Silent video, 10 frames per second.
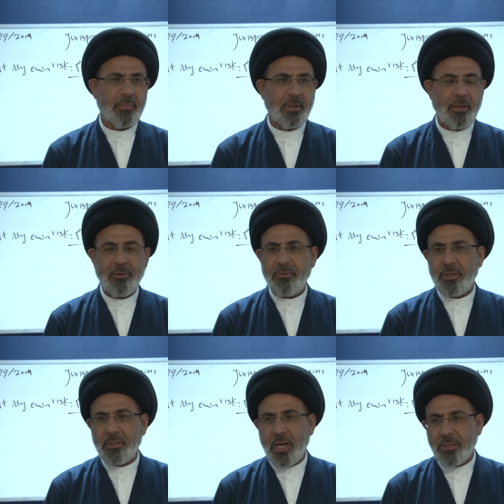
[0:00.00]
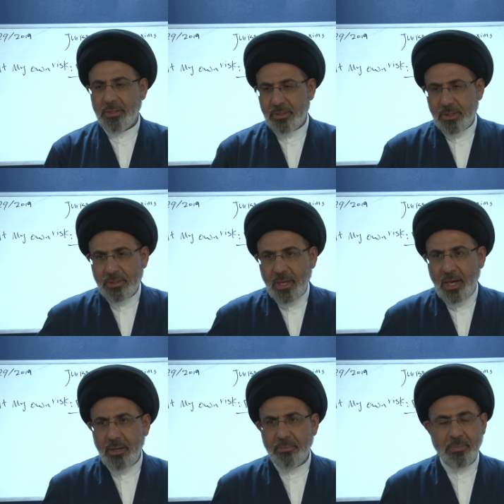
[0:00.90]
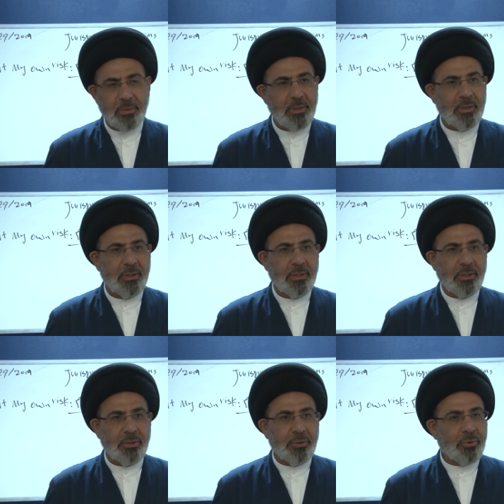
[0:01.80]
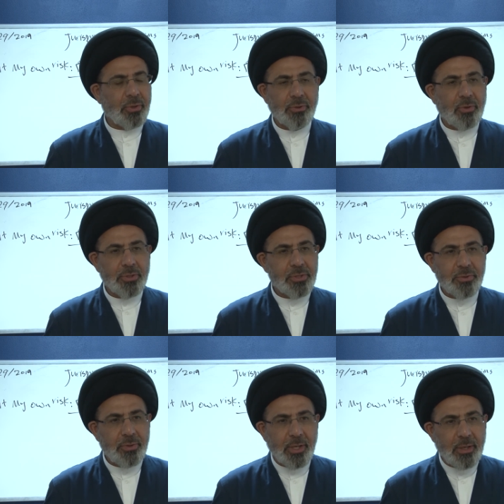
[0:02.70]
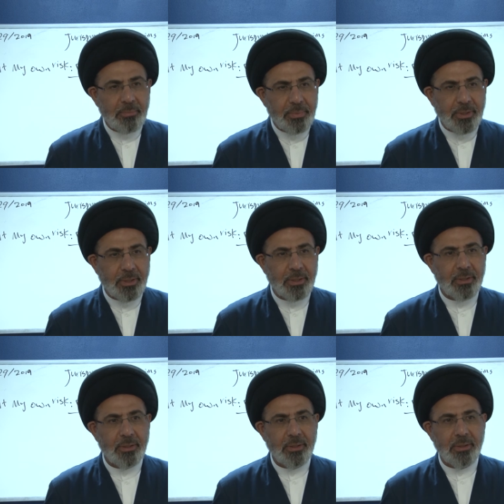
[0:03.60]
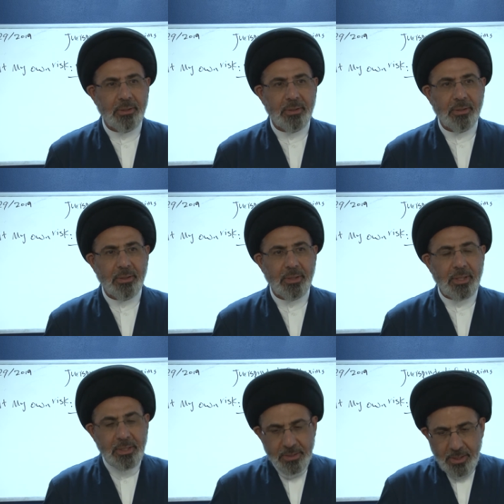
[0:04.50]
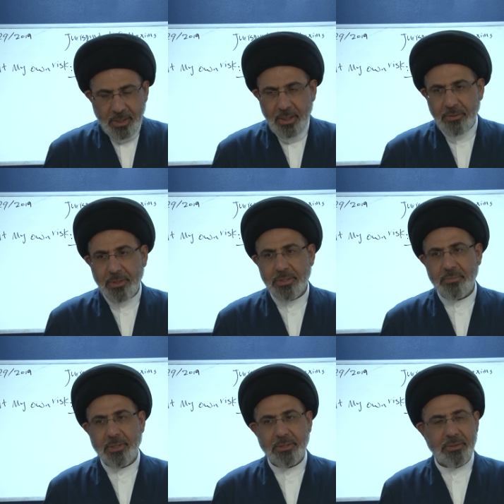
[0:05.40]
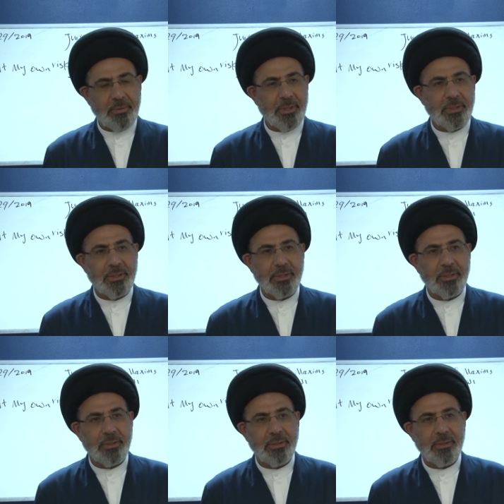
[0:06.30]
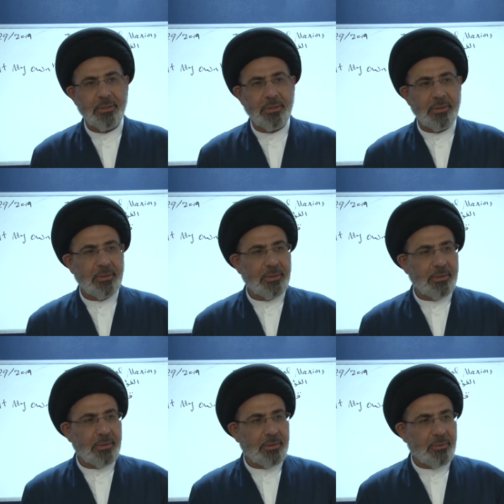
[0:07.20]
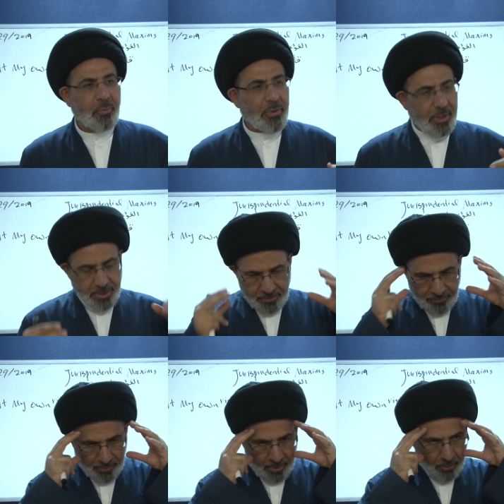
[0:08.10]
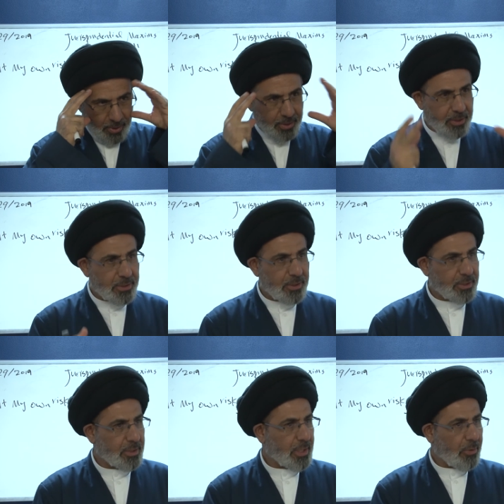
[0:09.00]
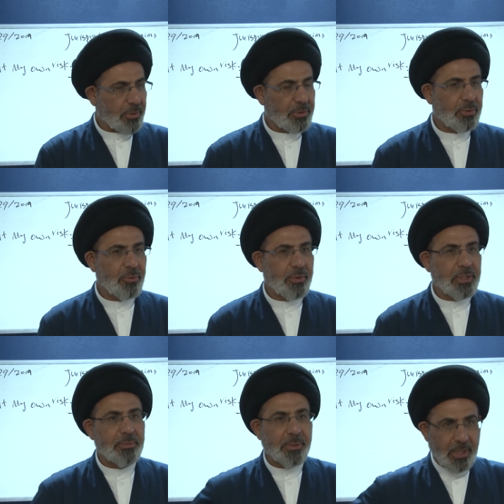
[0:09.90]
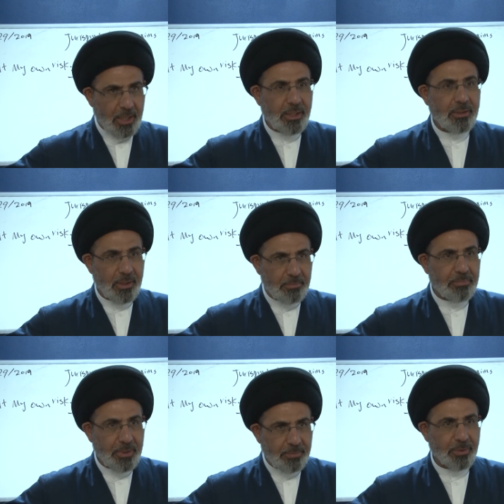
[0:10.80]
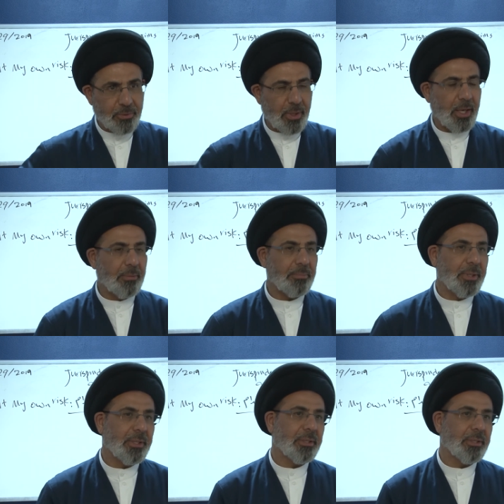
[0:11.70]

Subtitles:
If he dies, he says, you don't go and sue the company. He's taking the responsibility. With his full awareness, he says, I want to do this, but I need the people to help me.